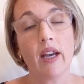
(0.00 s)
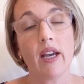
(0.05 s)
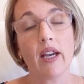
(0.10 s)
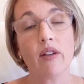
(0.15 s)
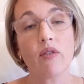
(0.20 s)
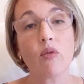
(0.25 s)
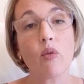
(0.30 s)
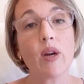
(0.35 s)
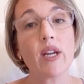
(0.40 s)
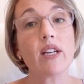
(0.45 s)

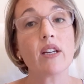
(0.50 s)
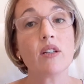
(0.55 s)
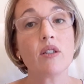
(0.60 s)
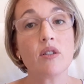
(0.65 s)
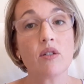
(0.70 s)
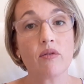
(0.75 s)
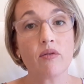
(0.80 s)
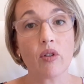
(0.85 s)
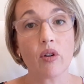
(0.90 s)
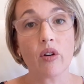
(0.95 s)
If we can
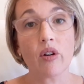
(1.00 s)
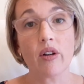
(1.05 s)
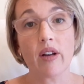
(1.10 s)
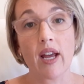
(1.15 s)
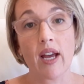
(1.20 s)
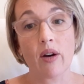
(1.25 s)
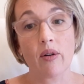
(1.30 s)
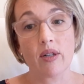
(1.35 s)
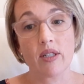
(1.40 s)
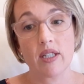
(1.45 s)
divert
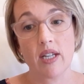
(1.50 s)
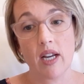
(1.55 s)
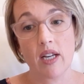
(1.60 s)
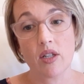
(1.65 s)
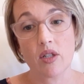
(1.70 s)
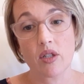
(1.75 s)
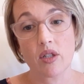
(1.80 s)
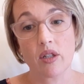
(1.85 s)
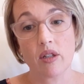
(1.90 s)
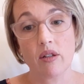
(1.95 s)
our
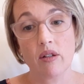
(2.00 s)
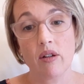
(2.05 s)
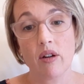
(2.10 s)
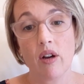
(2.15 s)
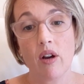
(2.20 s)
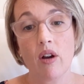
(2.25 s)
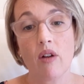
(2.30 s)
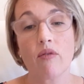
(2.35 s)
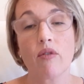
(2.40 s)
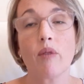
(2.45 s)
attention
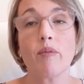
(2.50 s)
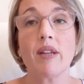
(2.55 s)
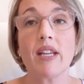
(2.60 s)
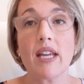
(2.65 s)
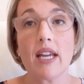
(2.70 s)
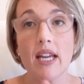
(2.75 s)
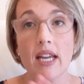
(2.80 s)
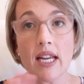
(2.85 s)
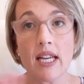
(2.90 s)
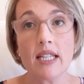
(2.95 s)
from the
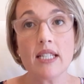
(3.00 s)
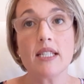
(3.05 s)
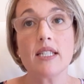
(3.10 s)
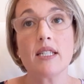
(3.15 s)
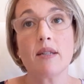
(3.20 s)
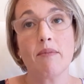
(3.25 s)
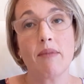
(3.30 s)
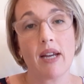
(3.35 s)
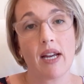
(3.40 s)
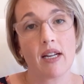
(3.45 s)

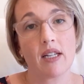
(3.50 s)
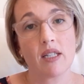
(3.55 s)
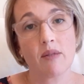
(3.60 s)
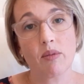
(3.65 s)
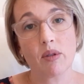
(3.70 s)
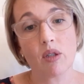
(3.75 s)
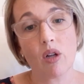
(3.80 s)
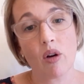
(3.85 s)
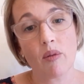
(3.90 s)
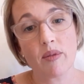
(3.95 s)

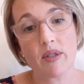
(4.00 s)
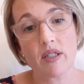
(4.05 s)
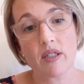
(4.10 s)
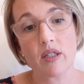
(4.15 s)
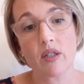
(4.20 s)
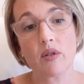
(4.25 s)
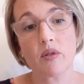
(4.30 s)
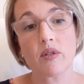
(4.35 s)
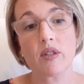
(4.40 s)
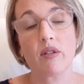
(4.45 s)
insurmountable
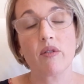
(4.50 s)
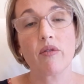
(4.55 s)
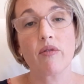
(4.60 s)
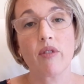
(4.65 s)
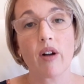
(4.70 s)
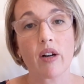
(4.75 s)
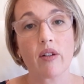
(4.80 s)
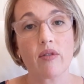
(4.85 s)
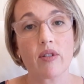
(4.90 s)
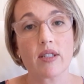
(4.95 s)
obstacles in
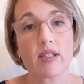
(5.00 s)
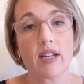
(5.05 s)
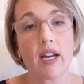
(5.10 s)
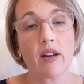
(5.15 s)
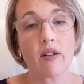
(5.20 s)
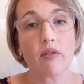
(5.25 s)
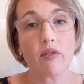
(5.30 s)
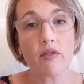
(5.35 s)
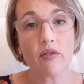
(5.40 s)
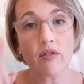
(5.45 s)
front of us
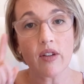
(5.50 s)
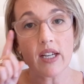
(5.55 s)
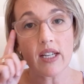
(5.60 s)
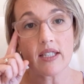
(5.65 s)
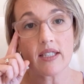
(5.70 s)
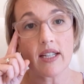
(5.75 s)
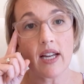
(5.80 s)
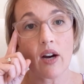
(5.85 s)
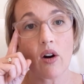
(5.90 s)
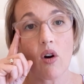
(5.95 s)
and
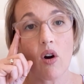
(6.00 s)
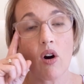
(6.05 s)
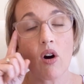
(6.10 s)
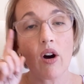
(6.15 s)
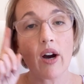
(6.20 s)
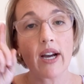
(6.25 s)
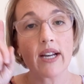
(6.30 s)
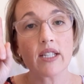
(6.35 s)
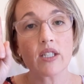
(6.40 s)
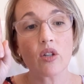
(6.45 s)
fix our
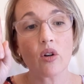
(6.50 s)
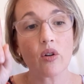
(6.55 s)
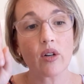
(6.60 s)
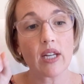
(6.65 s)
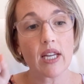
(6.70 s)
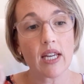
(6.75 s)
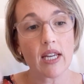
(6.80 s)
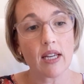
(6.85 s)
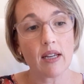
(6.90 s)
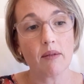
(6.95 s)
eyes on
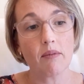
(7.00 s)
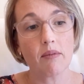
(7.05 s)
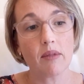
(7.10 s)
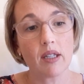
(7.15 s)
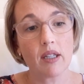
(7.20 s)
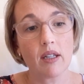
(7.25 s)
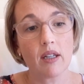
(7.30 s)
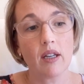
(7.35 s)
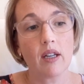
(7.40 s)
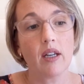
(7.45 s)
him,
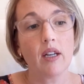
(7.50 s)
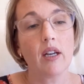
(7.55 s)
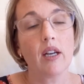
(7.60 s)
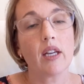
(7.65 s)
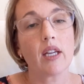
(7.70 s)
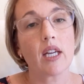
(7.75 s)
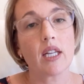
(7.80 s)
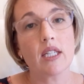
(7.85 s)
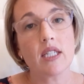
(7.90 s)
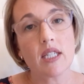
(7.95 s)

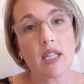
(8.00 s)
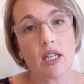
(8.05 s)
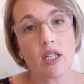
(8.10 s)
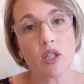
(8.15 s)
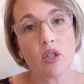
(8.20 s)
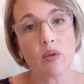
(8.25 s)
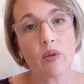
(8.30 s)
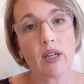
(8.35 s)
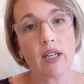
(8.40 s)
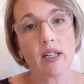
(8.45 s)

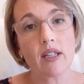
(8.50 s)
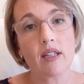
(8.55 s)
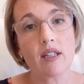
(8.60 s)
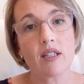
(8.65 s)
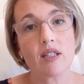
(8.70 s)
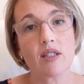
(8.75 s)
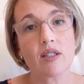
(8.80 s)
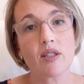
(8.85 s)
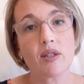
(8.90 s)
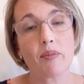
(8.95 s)
continuing
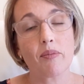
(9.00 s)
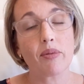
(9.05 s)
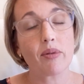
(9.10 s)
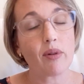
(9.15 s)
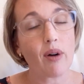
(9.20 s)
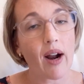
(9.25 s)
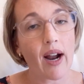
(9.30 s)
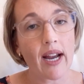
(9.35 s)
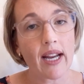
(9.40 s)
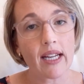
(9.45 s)
to
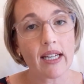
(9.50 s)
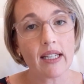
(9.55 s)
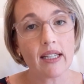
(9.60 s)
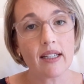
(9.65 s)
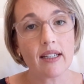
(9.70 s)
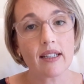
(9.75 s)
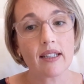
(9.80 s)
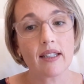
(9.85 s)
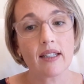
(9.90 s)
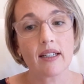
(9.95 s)
pray
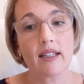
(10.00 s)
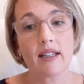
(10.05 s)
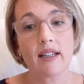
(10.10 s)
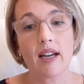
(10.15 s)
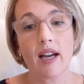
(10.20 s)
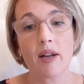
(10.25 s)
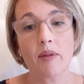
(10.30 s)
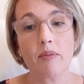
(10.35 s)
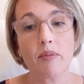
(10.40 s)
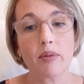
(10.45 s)

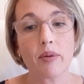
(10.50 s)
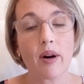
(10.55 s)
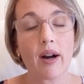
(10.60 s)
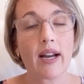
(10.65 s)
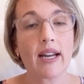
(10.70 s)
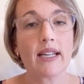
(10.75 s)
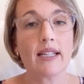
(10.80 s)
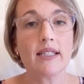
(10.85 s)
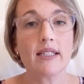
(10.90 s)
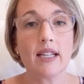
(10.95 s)
and
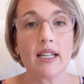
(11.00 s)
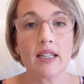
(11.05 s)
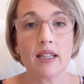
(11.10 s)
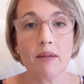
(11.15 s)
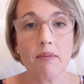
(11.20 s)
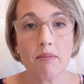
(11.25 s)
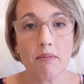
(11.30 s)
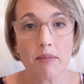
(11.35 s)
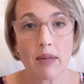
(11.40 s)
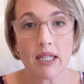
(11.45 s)
praise in the
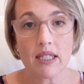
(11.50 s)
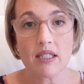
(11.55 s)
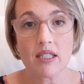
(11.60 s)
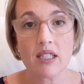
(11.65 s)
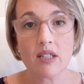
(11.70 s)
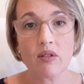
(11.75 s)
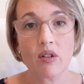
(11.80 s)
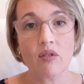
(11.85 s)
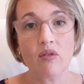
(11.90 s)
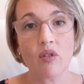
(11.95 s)

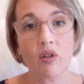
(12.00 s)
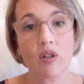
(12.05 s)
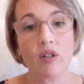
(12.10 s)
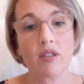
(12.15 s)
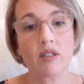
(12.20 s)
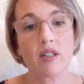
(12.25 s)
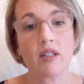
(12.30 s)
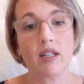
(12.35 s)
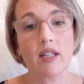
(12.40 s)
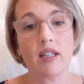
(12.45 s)
midst of
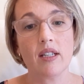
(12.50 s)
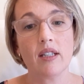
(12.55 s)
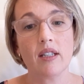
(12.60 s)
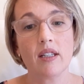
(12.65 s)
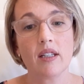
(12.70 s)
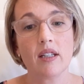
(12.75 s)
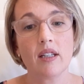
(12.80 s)
adversity,